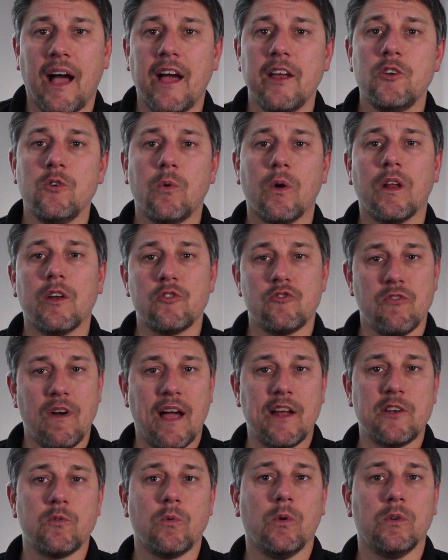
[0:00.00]
I do it on a
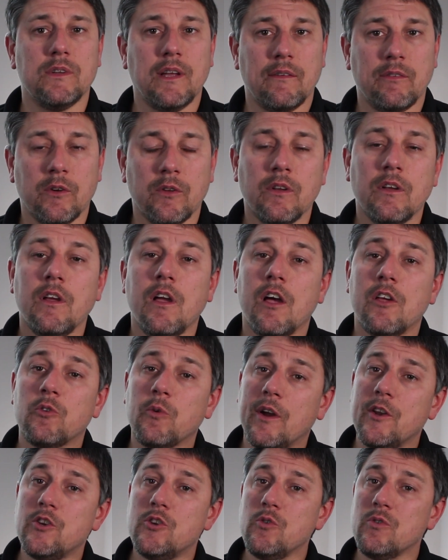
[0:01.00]
gradual level.
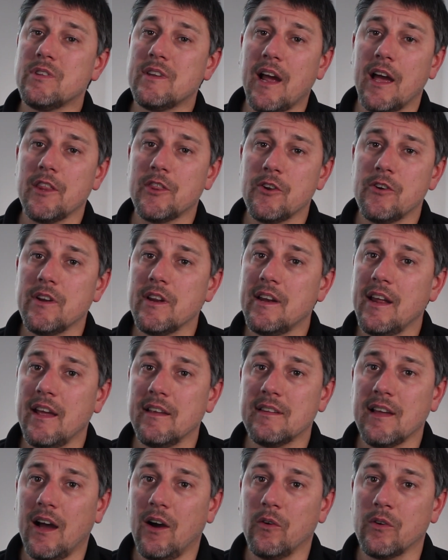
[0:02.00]
So I do start 30
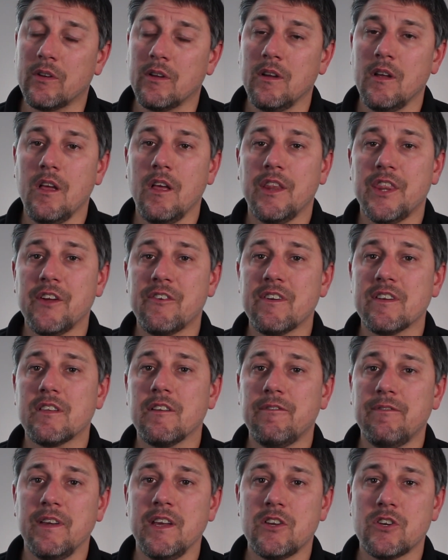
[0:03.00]
days out. There is a
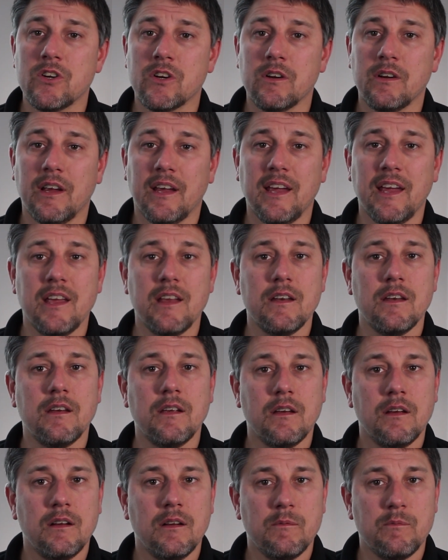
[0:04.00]
feature
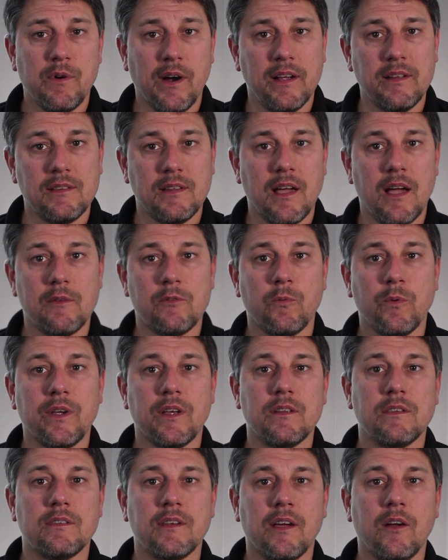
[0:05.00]
in Price Labs where you
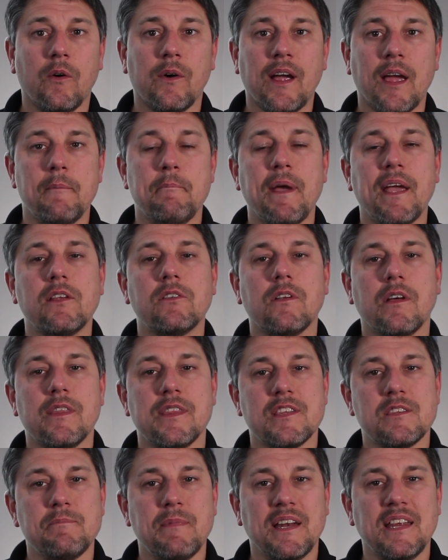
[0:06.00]
can say, okay, based on
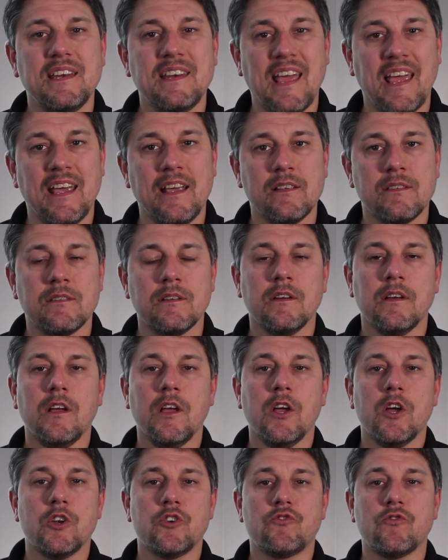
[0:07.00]
this many days,
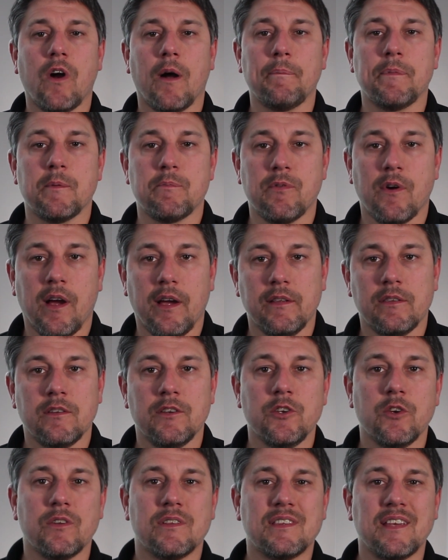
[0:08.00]
drop the price.
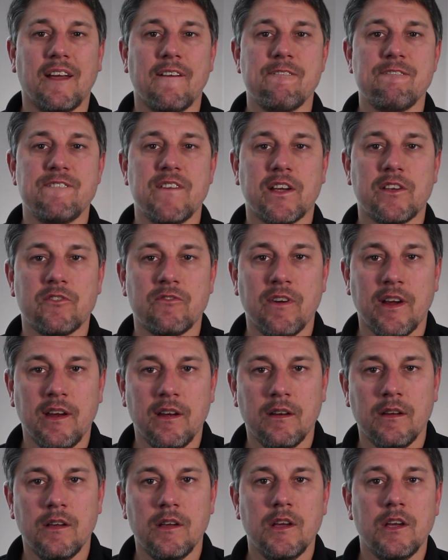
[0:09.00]
You can say a fixed
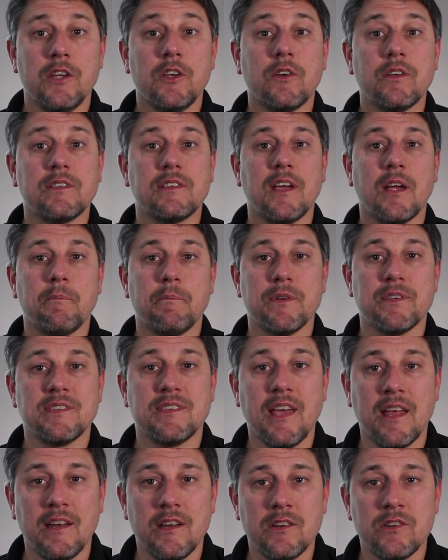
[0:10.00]
rate, you can say a
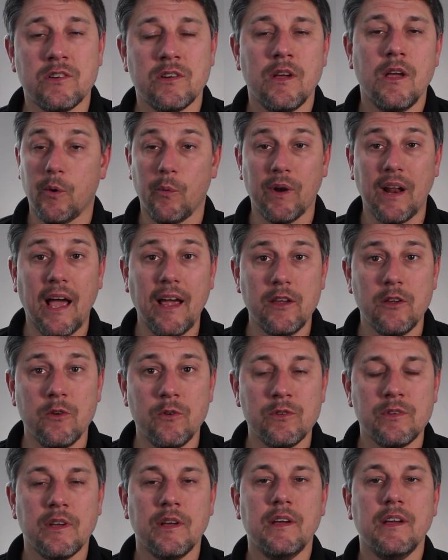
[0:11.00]
percentage, but what I
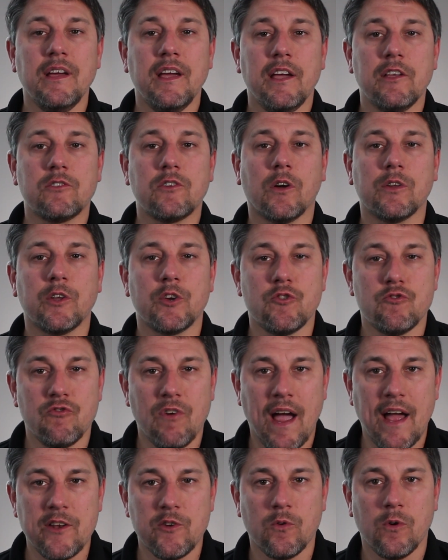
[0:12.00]
use is called a
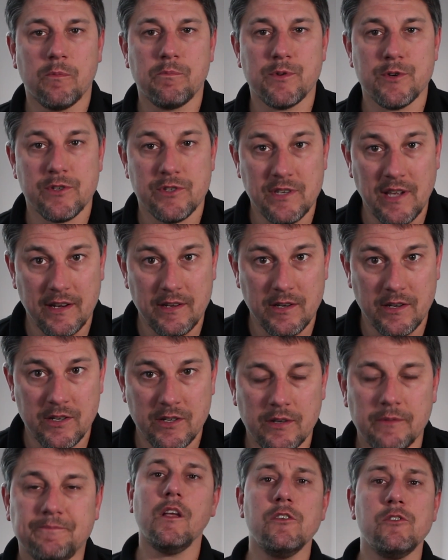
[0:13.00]
gradual
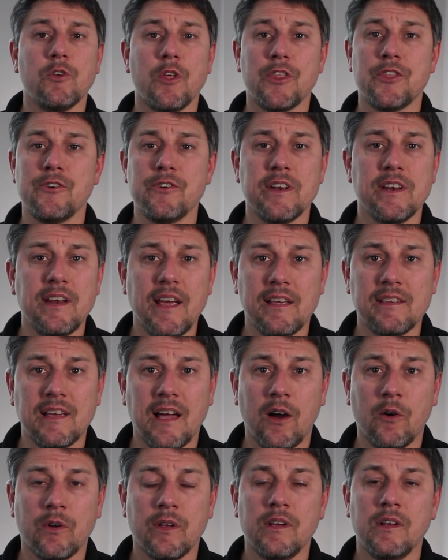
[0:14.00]
percentage. So 30 days
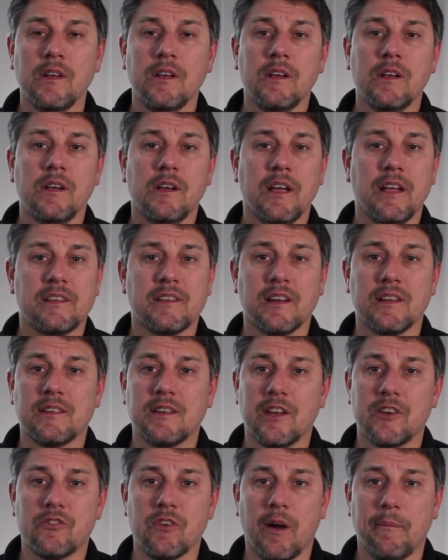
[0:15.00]
out, it's going to
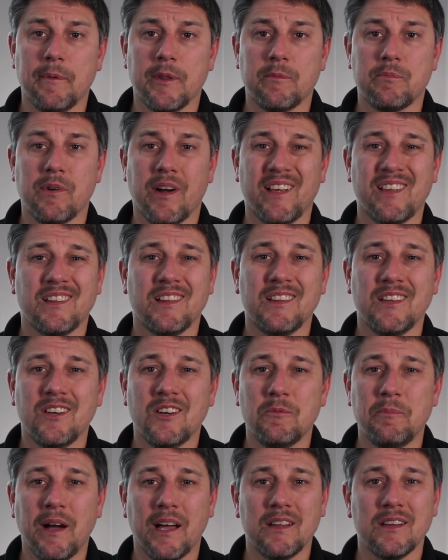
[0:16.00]
start dropping the price
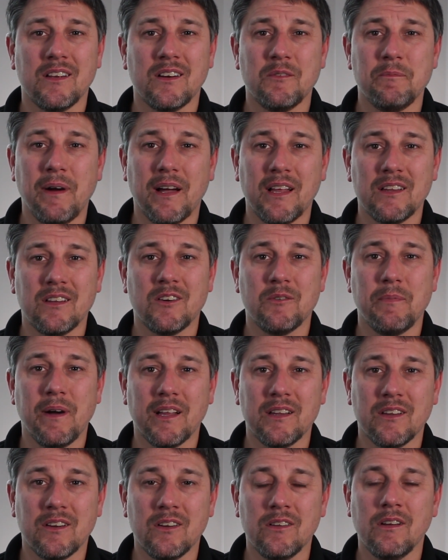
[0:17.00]
little by little by little by
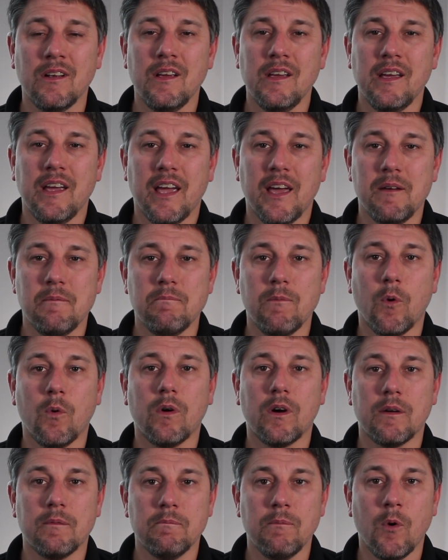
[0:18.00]
little and
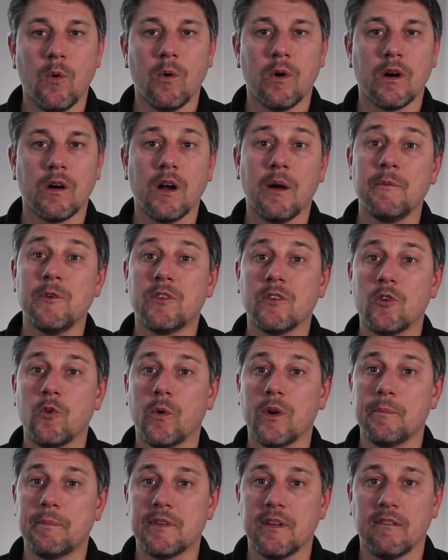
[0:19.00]
more. I'm using
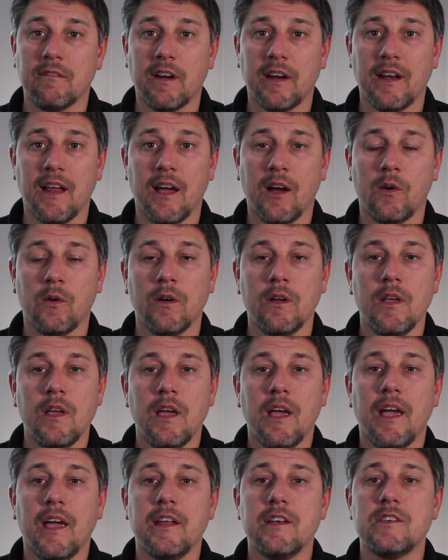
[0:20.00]
20% right now
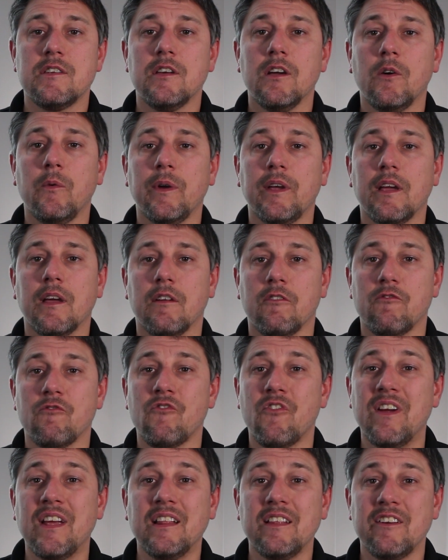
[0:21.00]
until we get
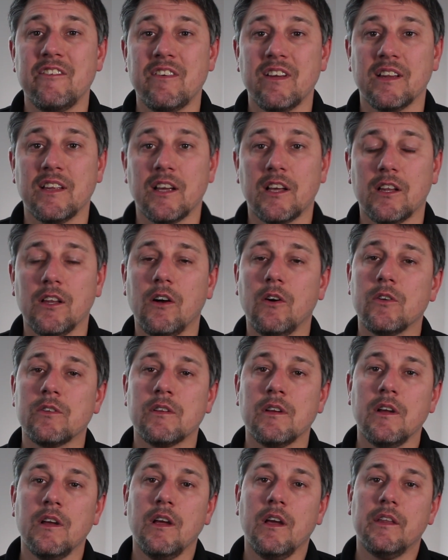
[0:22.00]
really, really close.
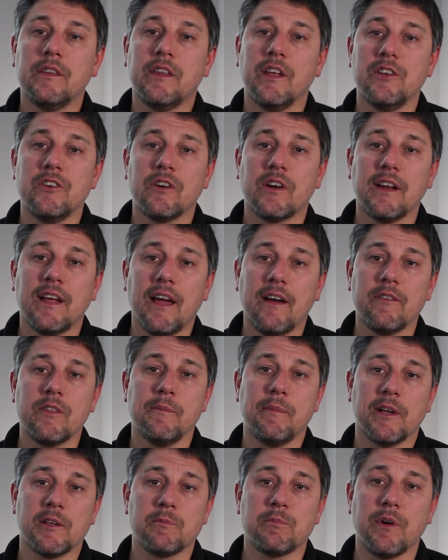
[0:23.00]
Then you're going to have the
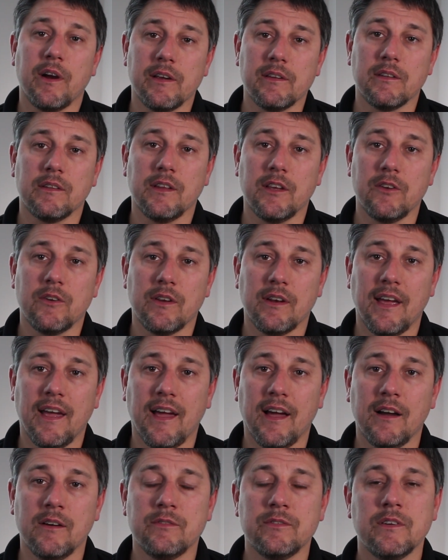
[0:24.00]
best pricing that you can
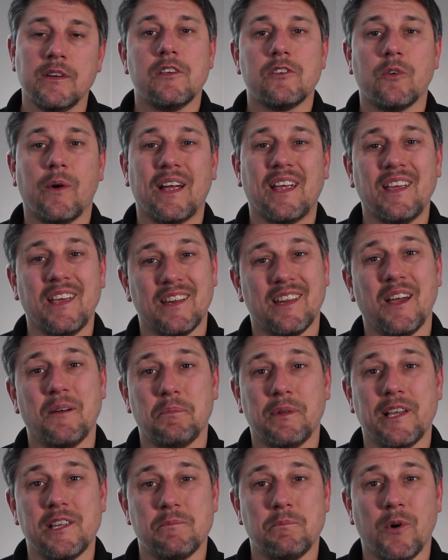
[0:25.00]
have so I can get that
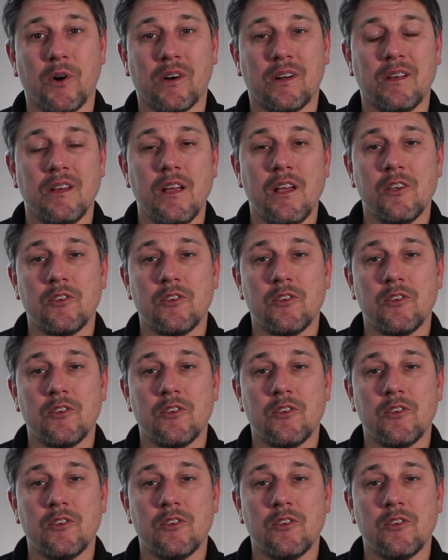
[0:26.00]
place booked.